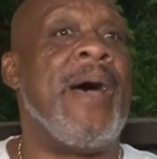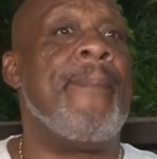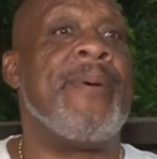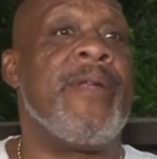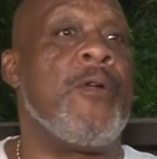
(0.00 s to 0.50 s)

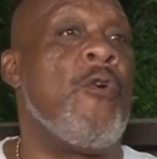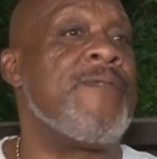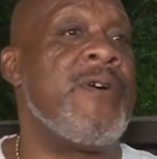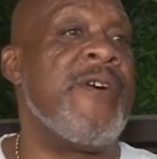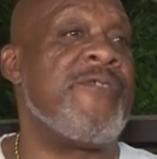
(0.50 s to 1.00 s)
I've been in
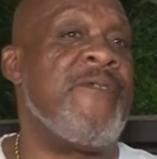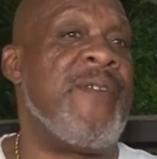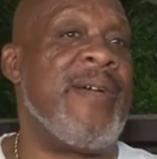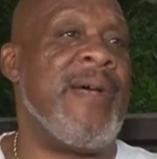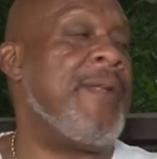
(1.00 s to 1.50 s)
over 100
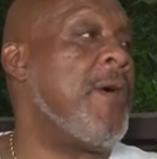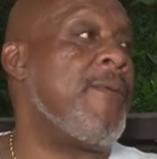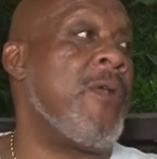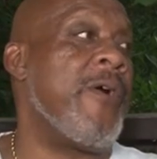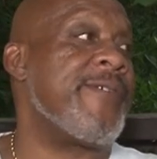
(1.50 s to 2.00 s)
fights. I
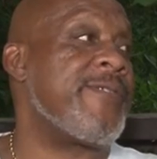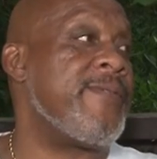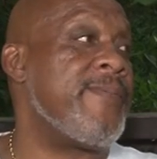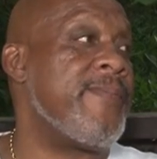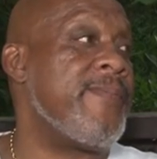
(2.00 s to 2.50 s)
never lost.
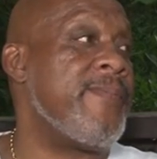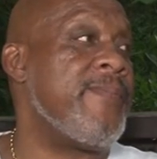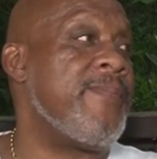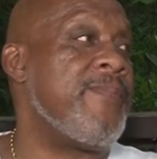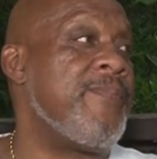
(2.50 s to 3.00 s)

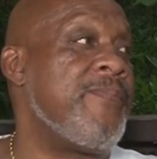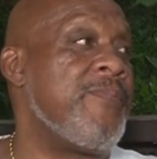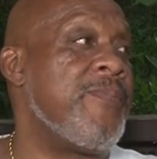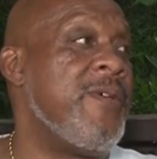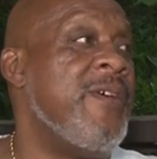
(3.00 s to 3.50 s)

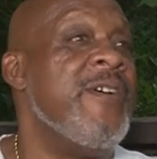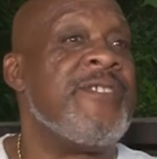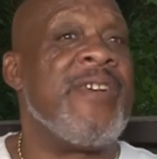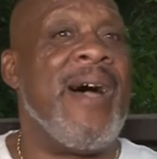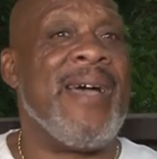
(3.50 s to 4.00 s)

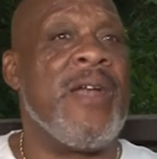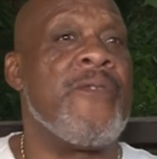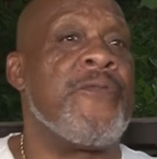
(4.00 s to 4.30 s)
See, I got a